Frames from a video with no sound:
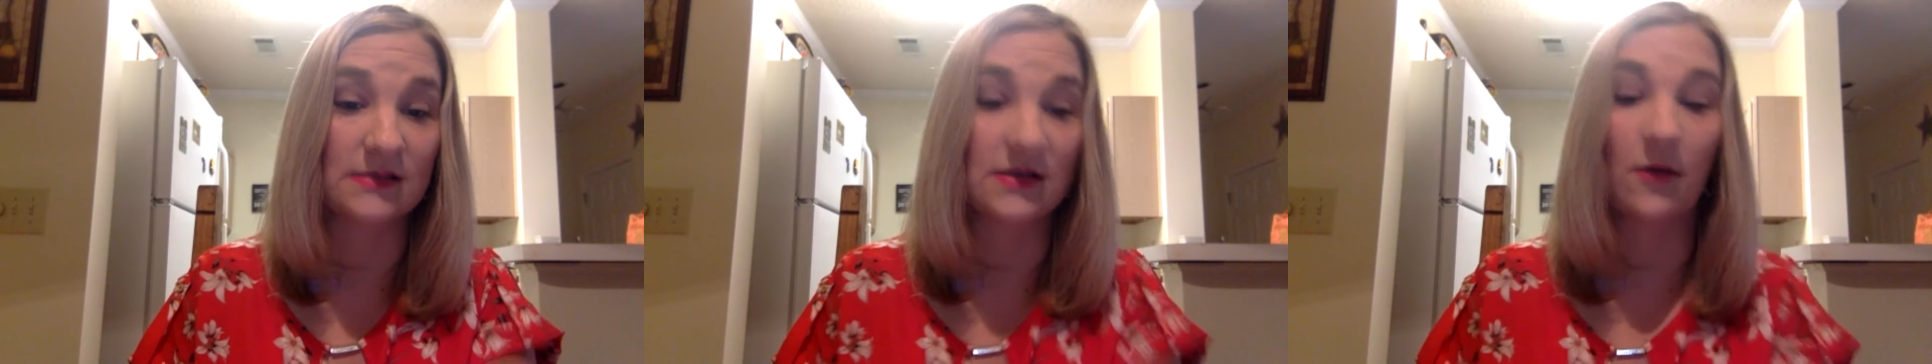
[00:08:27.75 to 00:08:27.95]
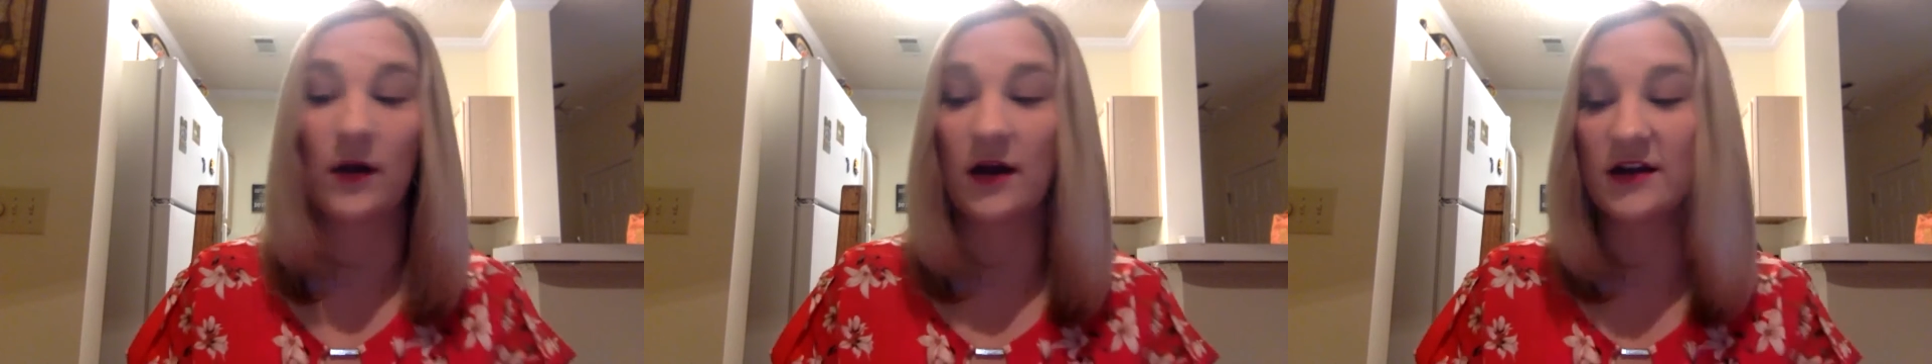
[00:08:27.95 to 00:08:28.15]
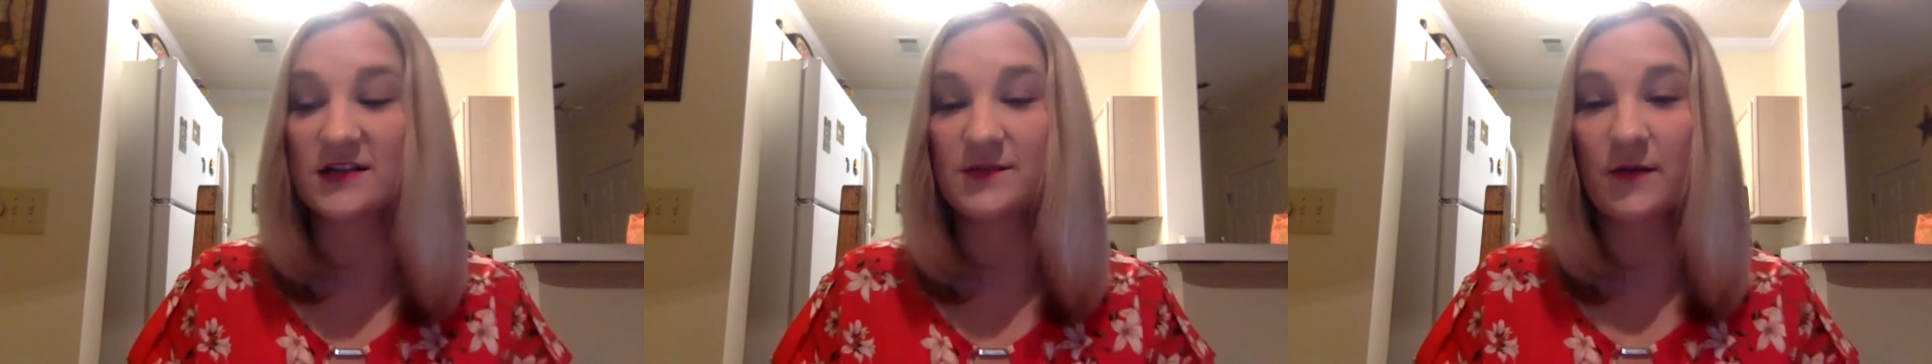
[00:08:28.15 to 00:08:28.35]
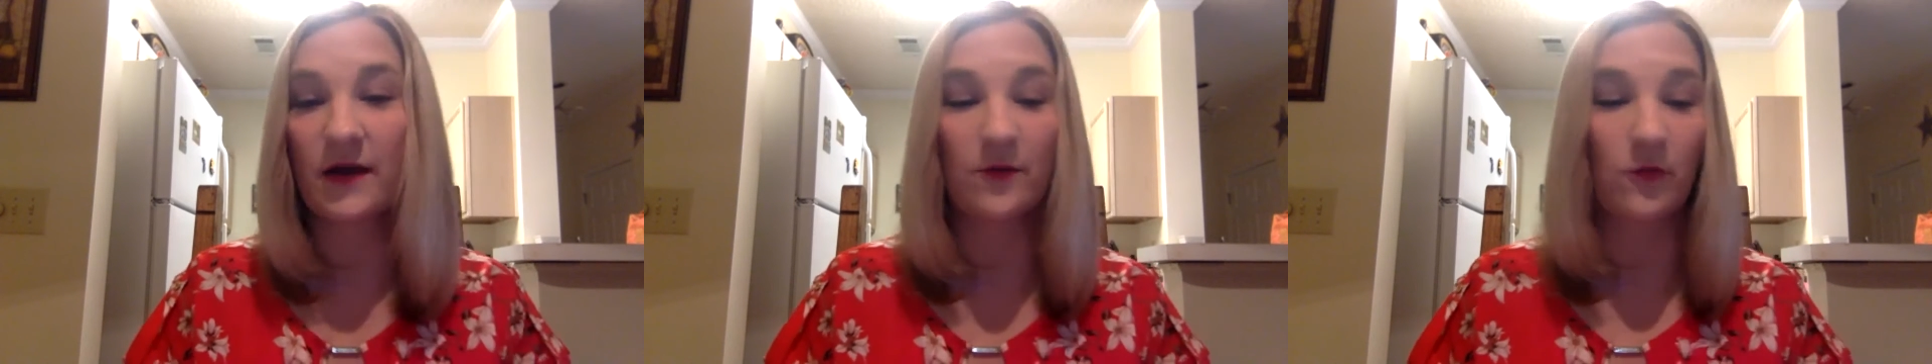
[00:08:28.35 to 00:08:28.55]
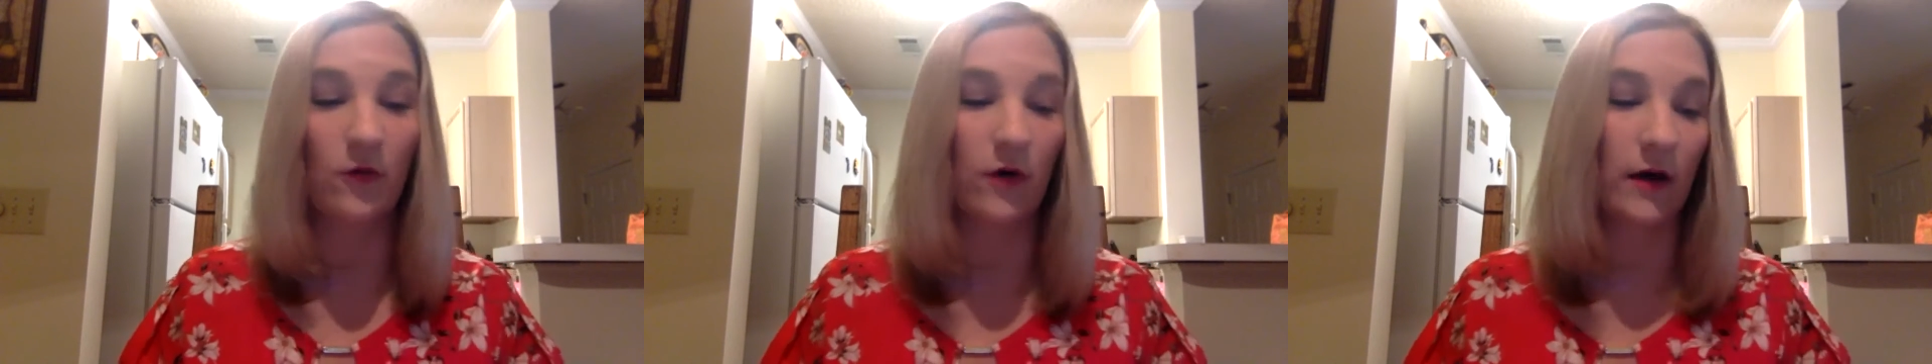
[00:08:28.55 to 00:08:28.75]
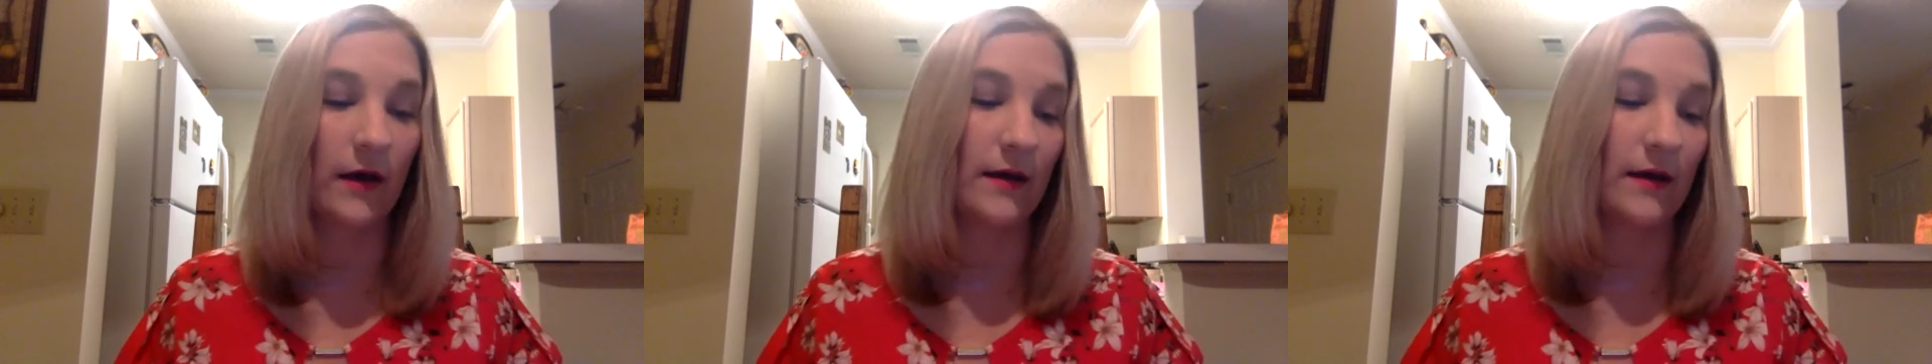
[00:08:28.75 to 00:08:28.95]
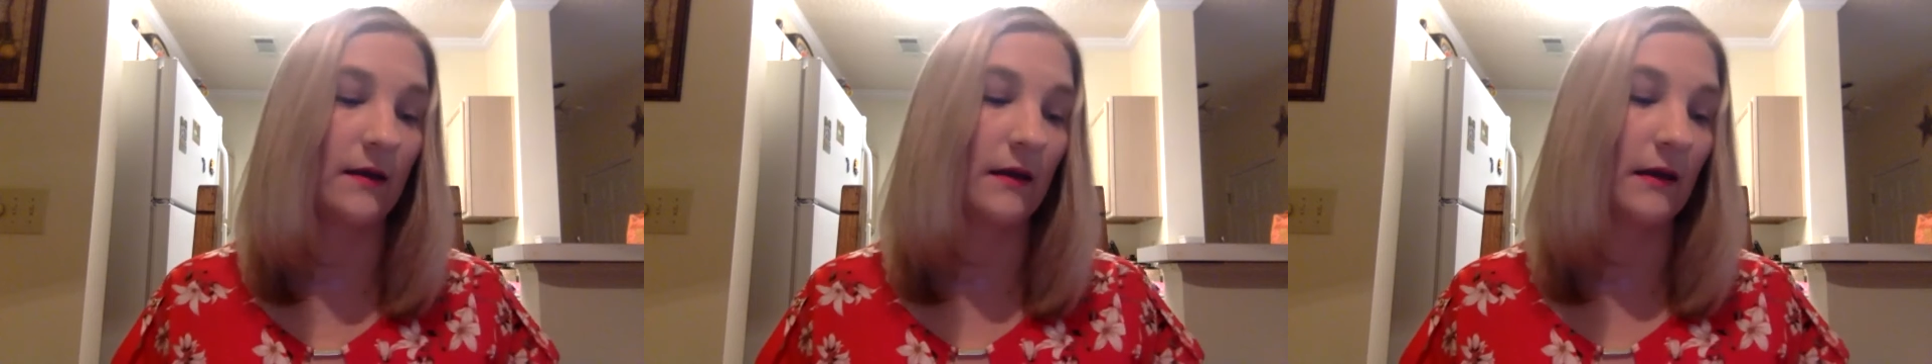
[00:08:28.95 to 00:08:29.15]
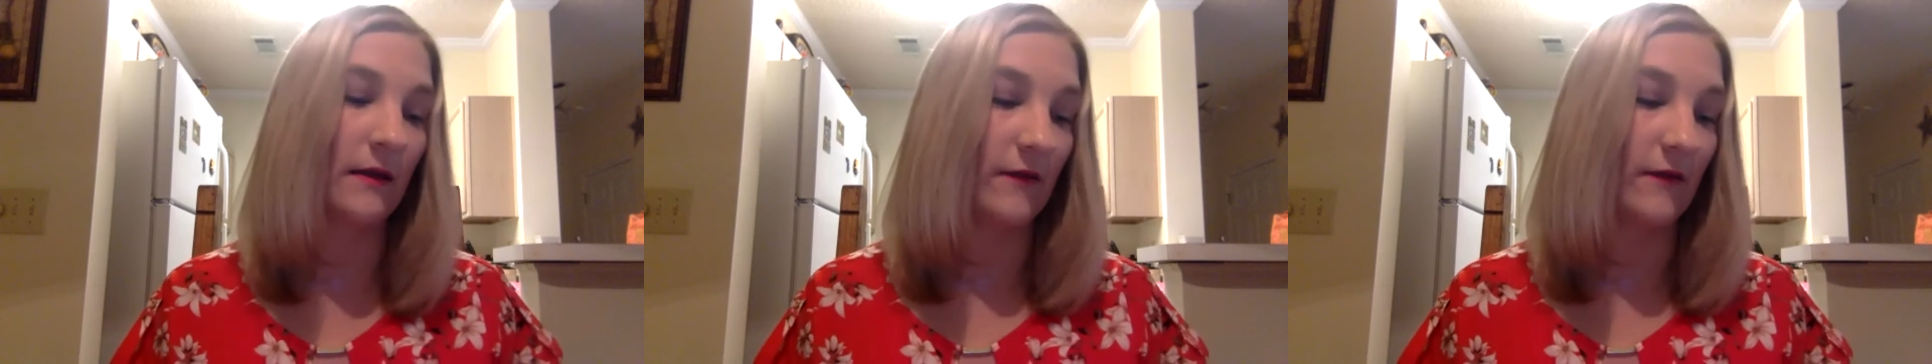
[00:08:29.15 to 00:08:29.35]
So one hospital had 1,
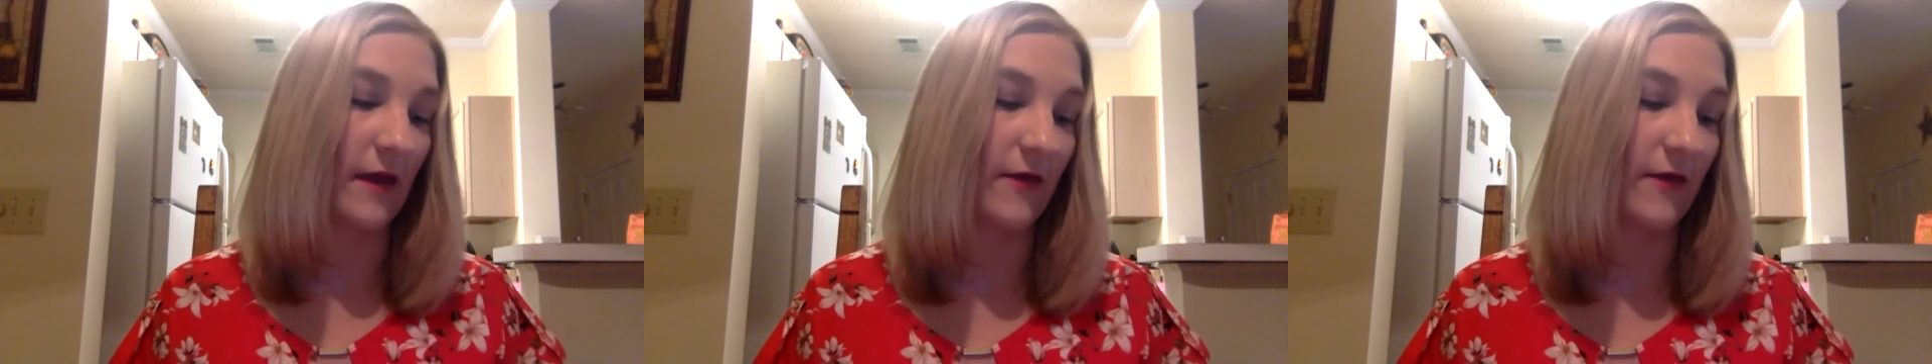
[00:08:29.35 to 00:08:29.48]
the